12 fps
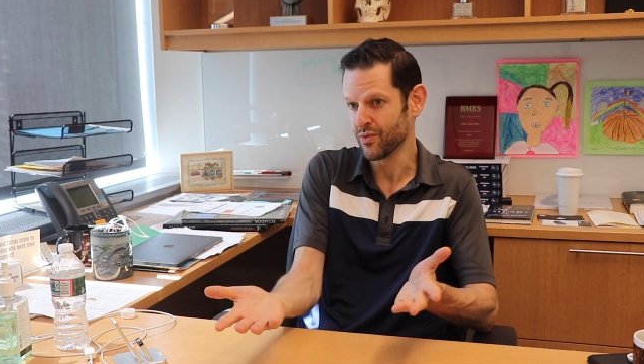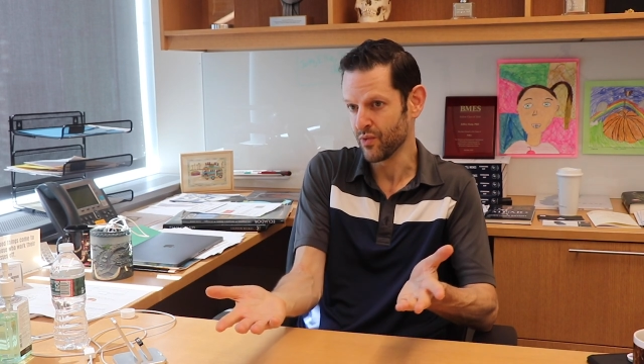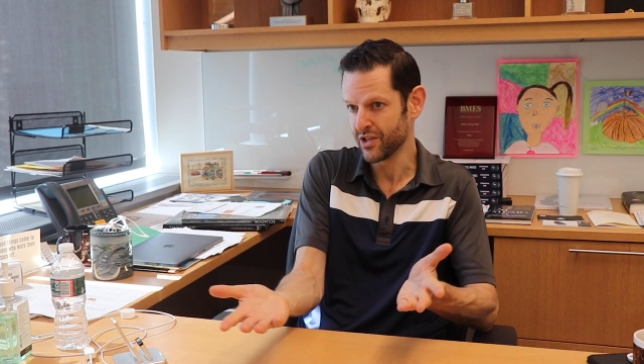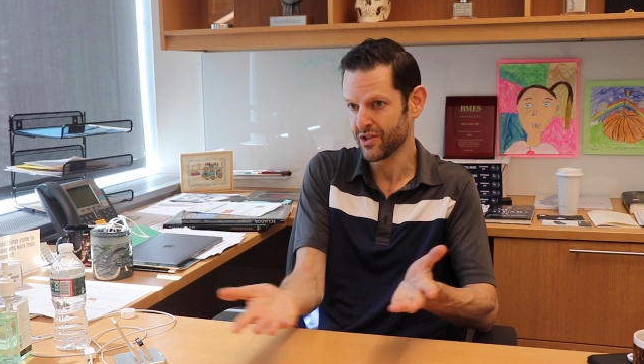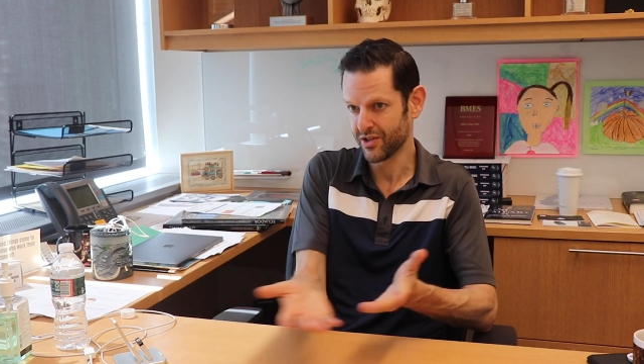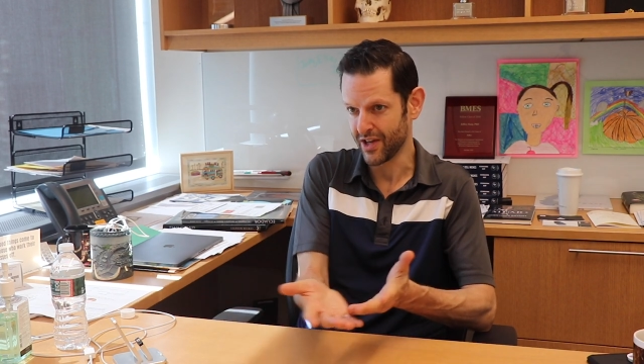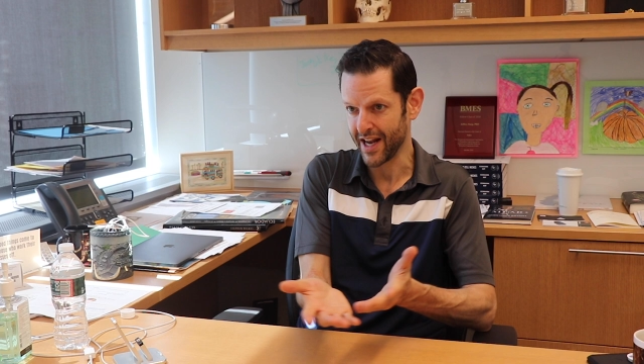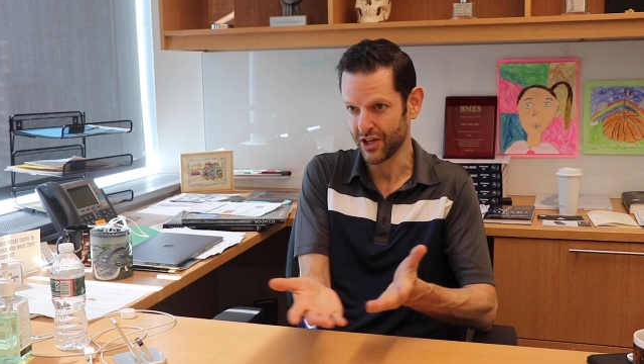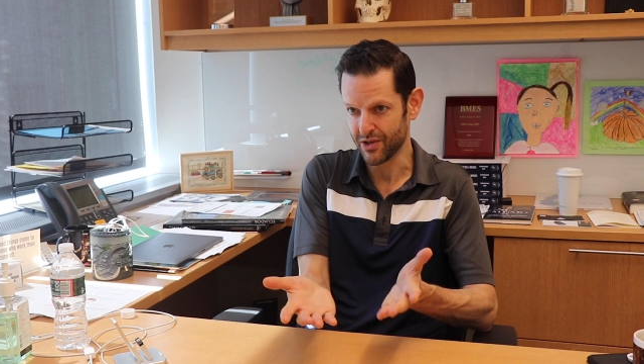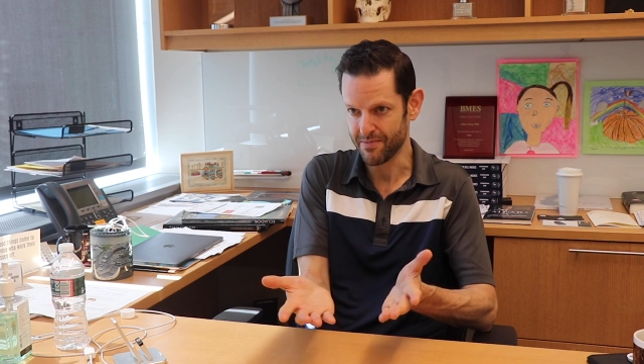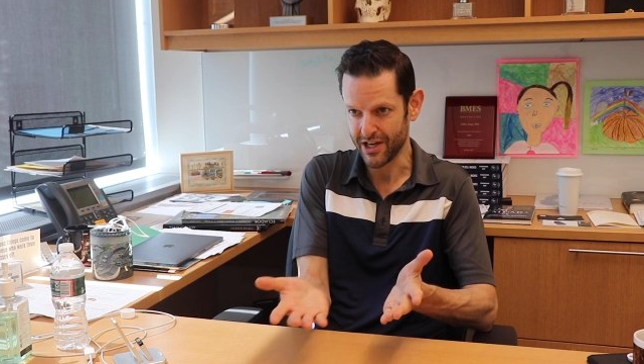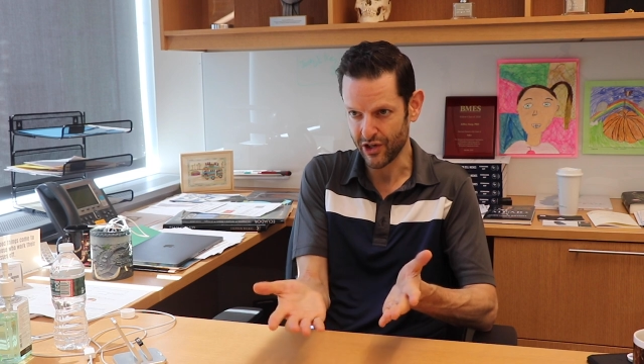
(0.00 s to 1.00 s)
which can
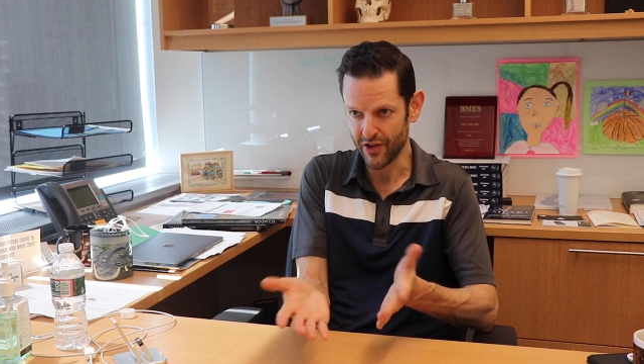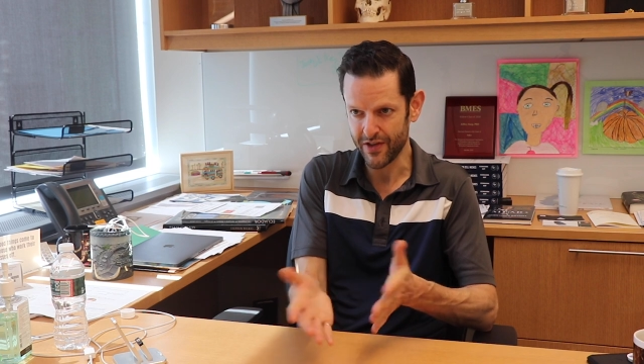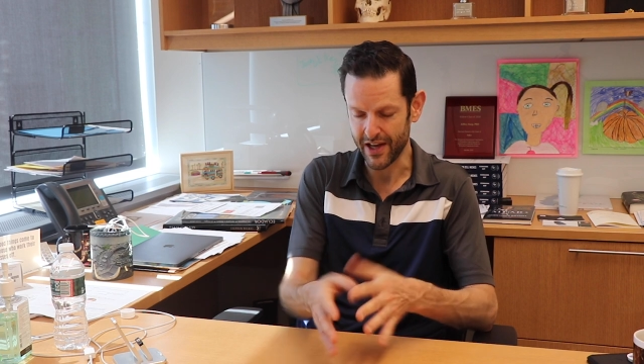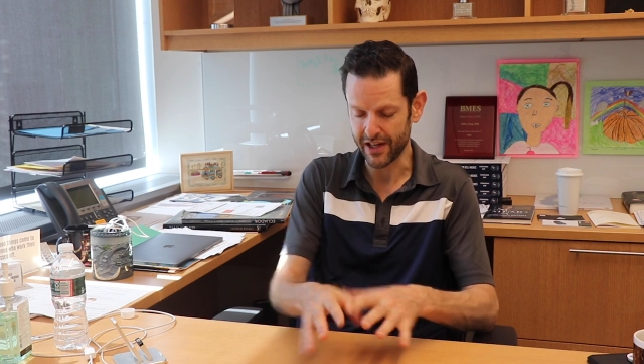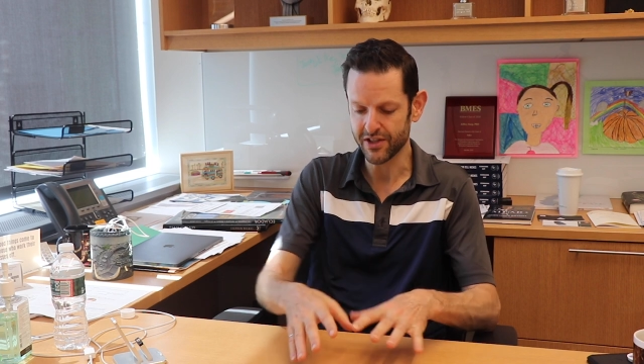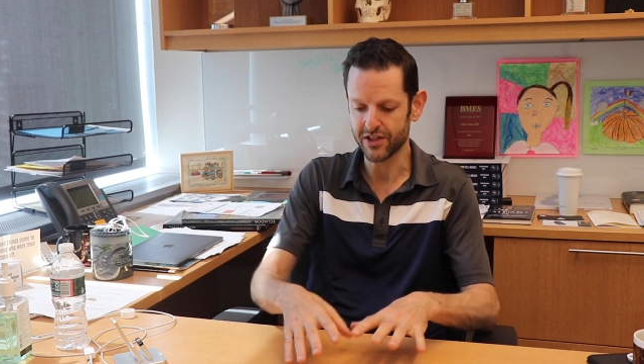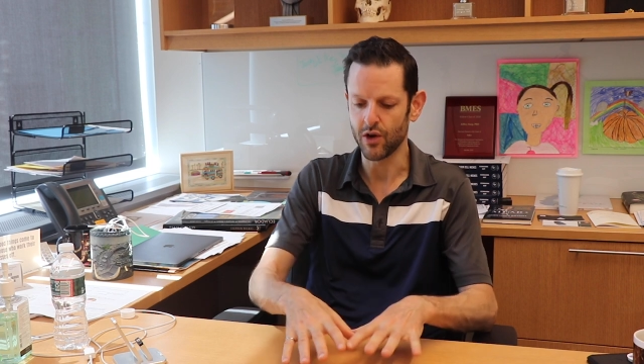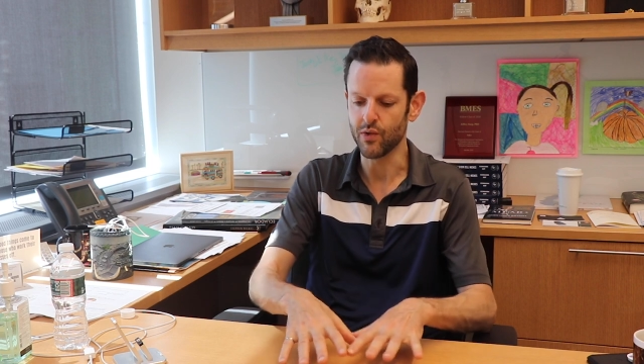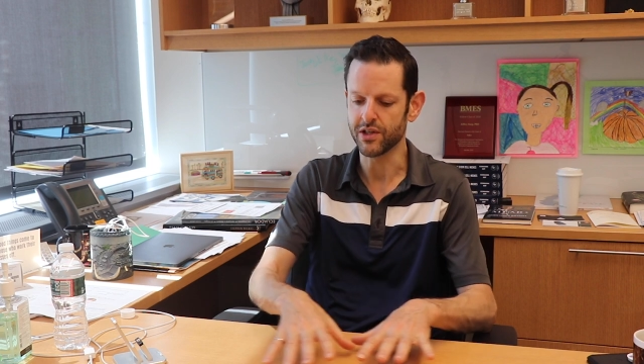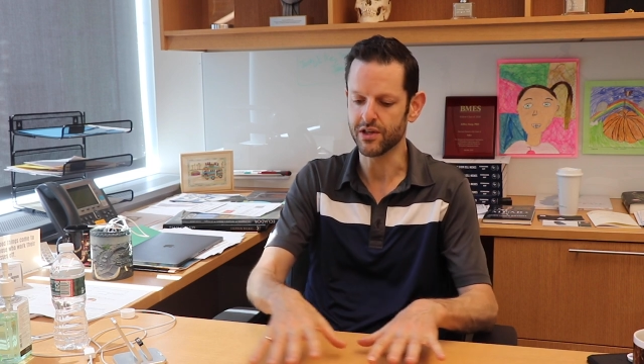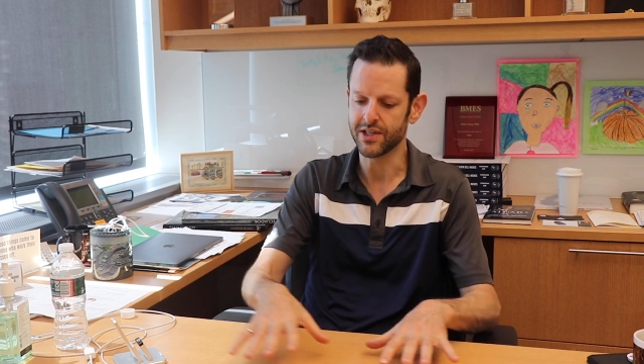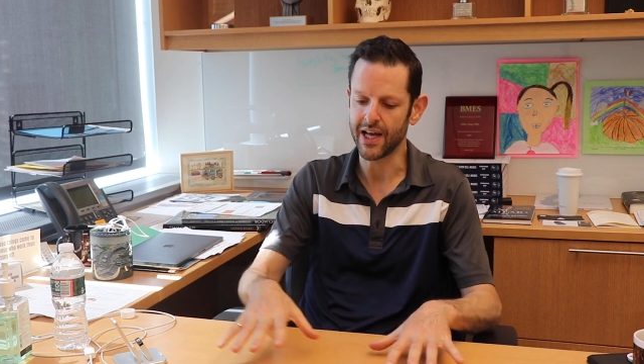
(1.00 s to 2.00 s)
actually be a good thing because it's
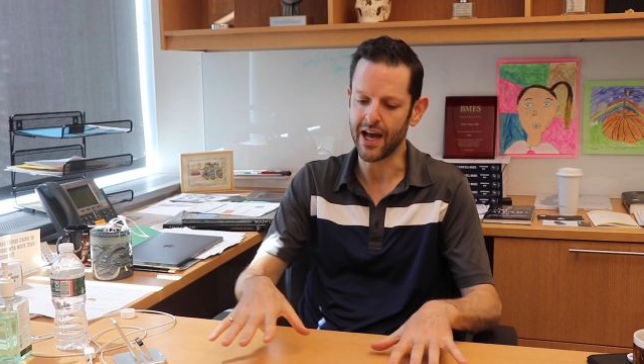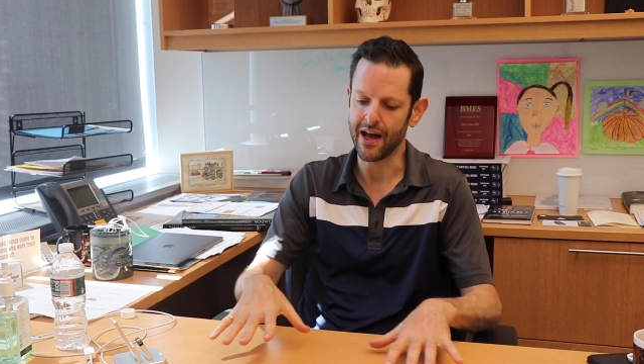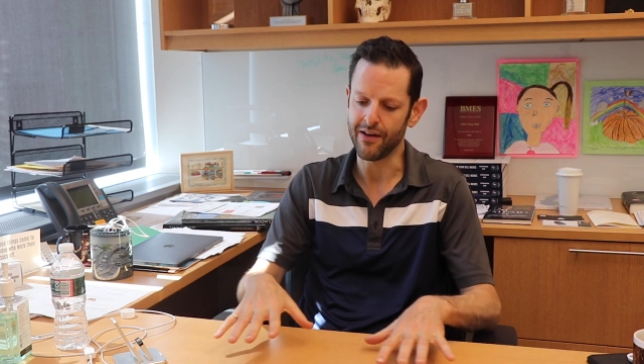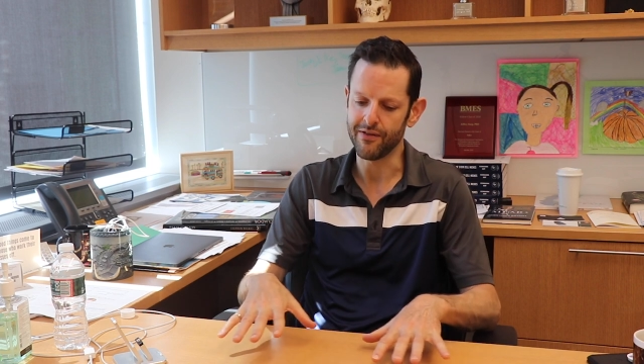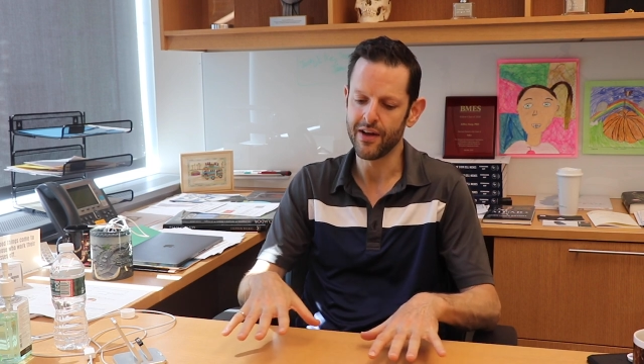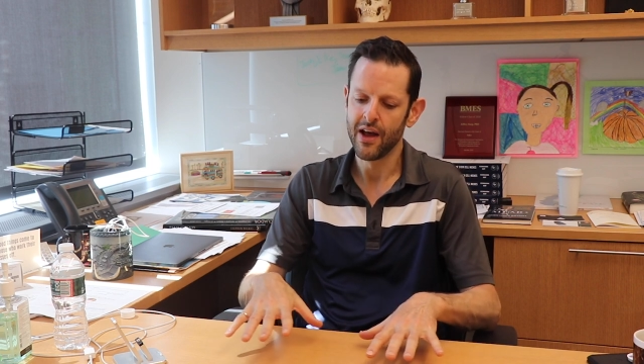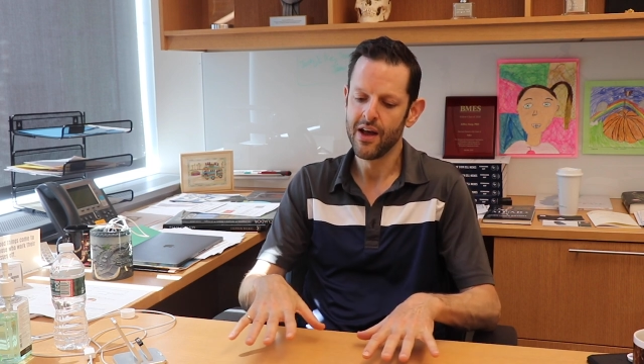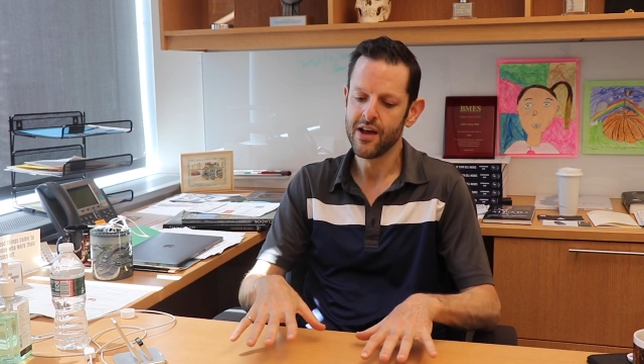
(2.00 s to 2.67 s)
always good to have